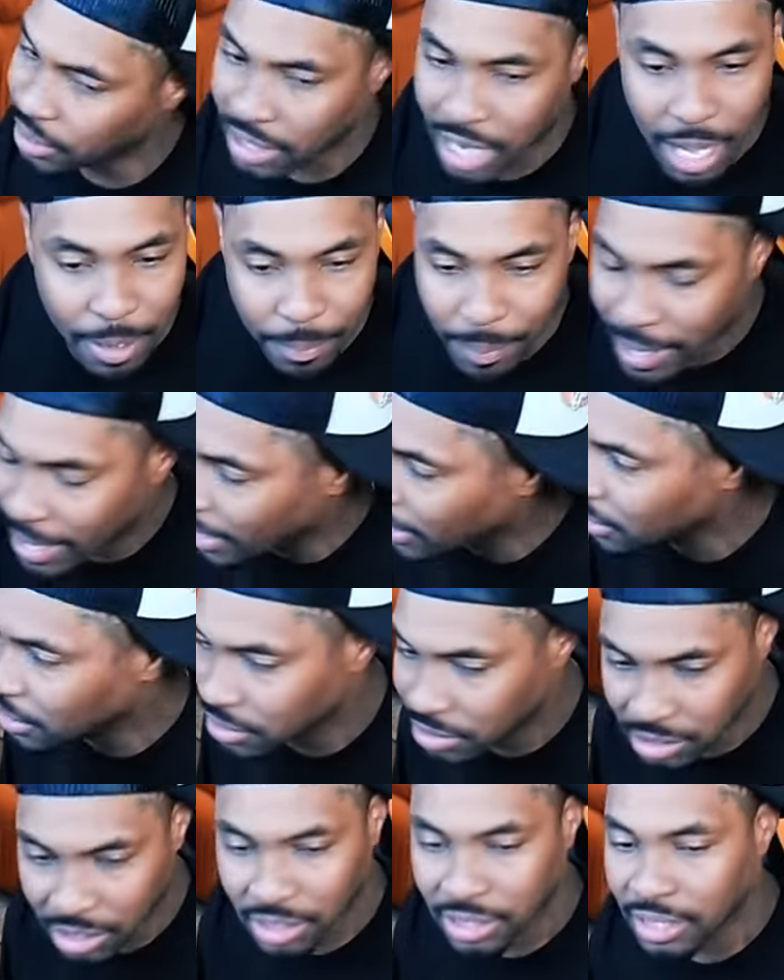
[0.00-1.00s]
not paying the
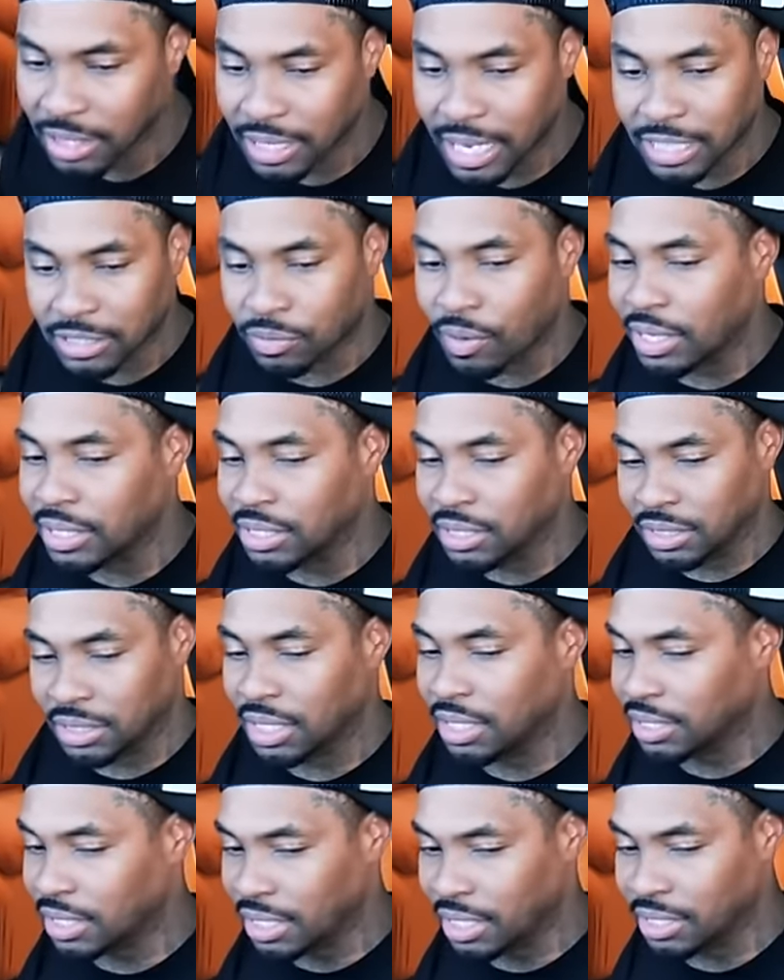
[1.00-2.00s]
chili, and that's why these
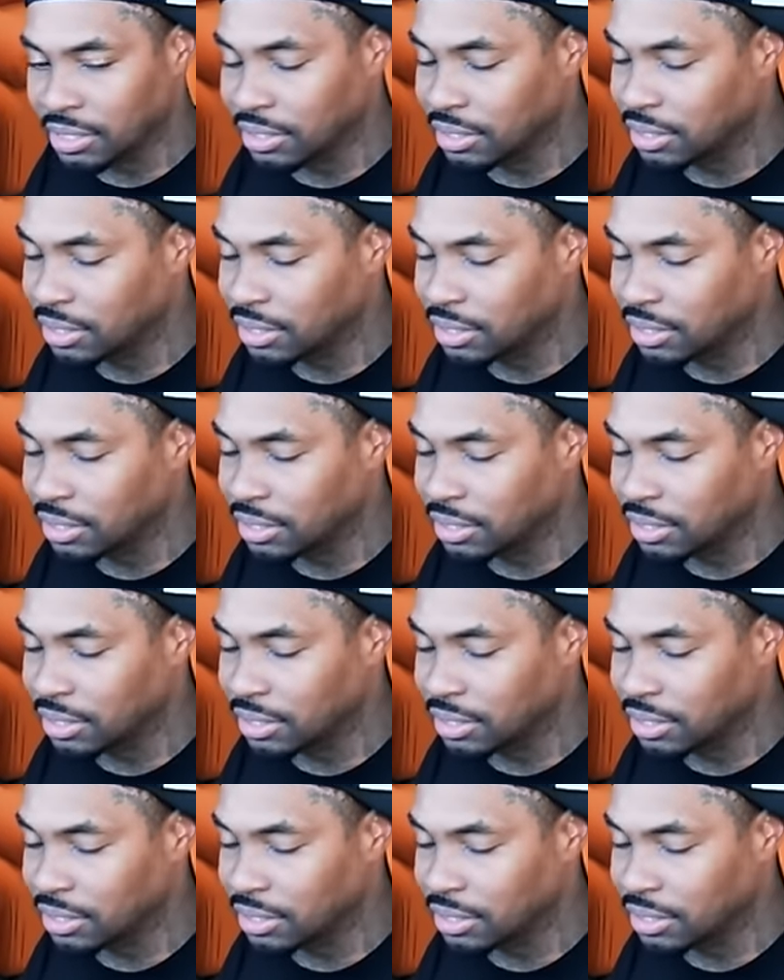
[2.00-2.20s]
young kids are